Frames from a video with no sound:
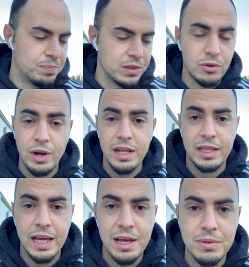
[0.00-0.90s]
Great
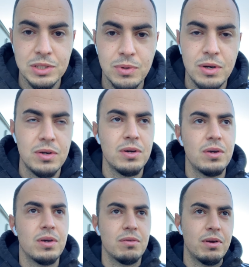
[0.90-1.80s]
game as well.
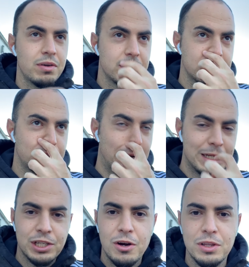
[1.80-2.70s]
Very
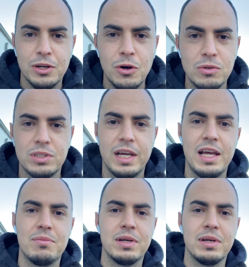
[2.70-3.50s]
strange how the goals came,